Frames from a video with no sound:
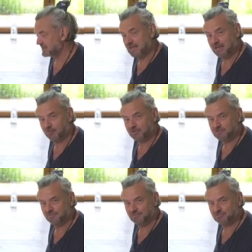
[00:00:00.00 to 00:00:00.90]
just see how
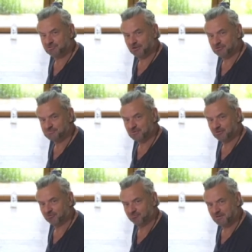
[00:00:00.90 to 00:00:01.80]
the
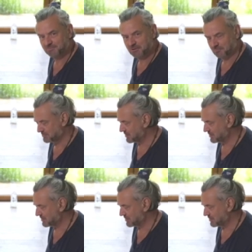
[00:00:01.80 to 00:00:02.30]
toes move. Mine,